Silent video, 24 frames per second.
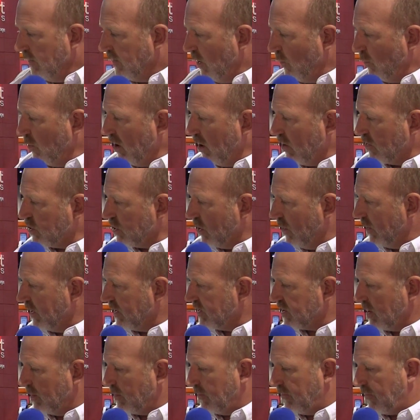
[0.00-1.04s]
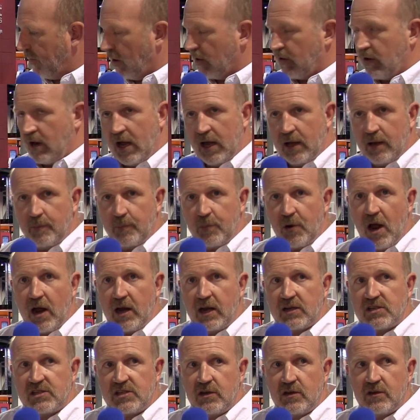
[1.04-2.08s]
Then we are showing some of our uh,
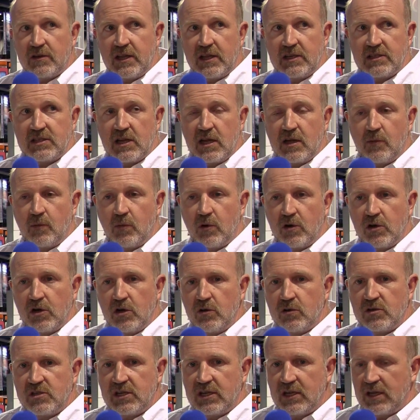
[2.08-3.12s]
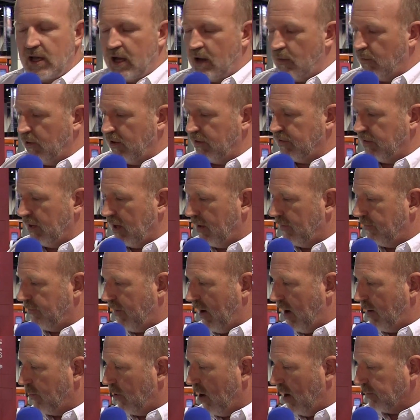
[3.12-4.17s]
products here that uh, we're using uh, with uh,
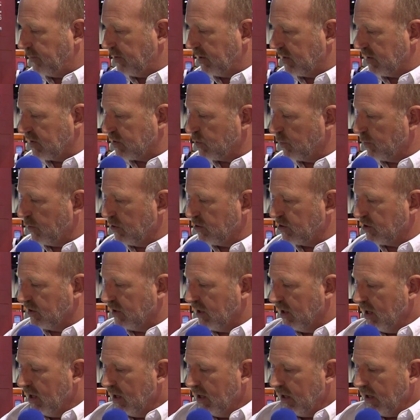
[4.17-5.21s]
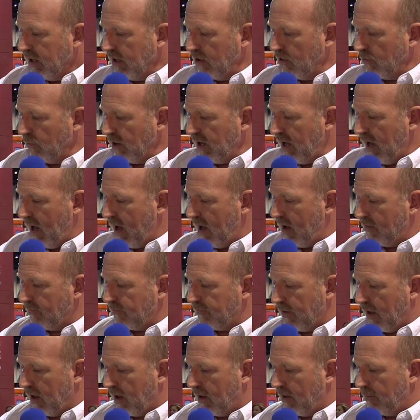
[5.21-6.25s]
fiber optic distribution. Here we
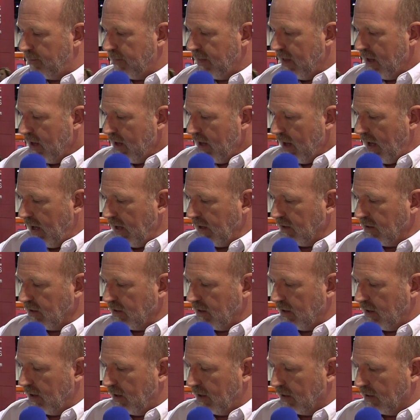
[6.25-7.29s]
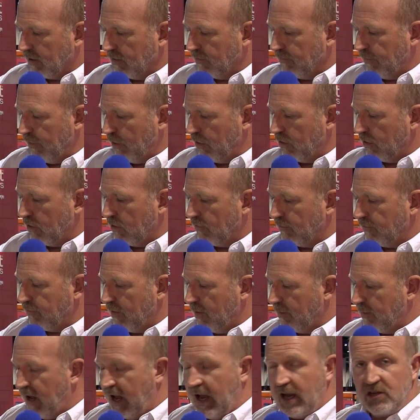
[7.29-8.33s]
have um, a uh, converter
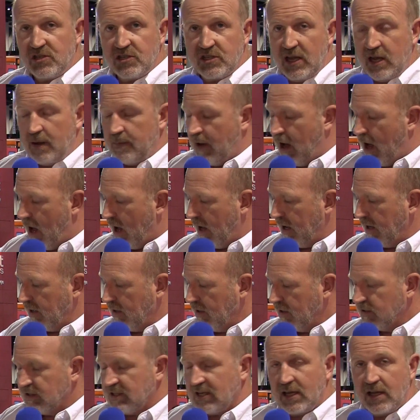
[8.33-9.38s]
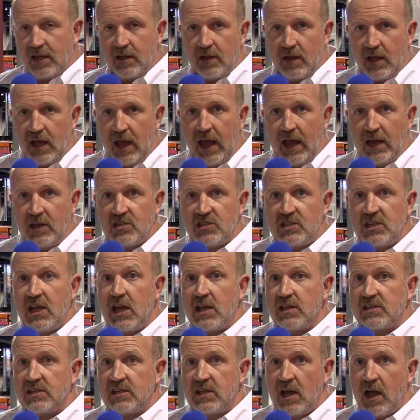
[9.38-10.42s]
from HDMI to
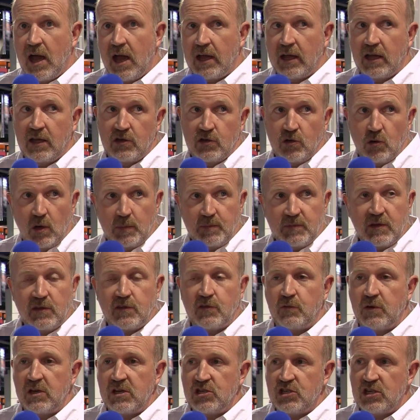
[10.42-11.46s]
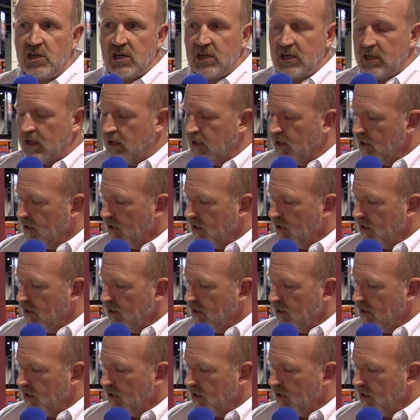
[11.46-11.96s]
HDSDI. It can do up to 3G.